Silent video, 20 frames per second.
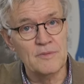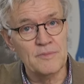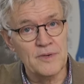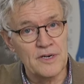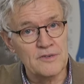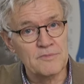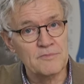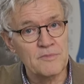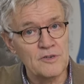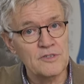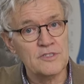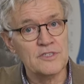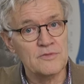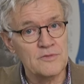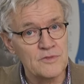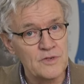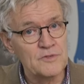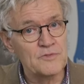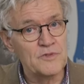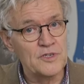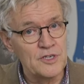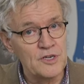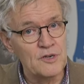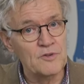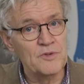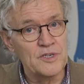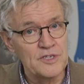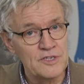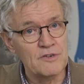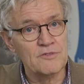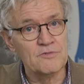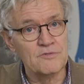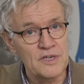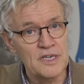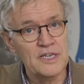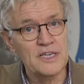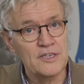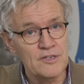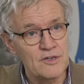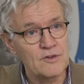about most of what we know, we don't
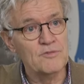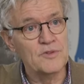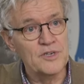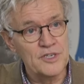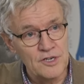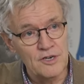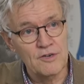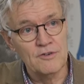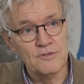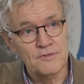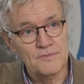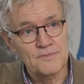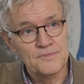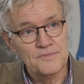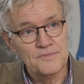really know we know.